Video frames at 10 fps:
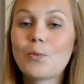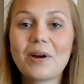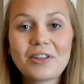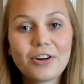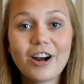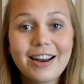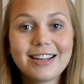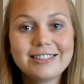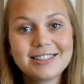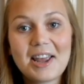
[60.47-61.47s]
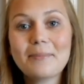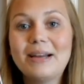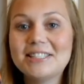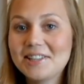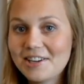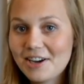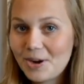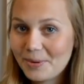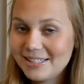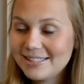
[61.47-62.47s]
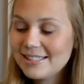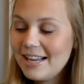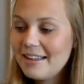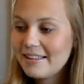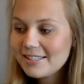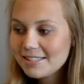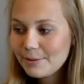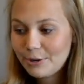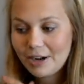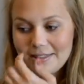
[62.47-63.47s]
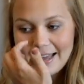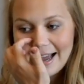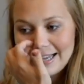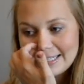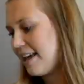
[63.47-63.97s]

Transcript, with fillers: Where the Crawdads Sing by Delia Owens. This is a book that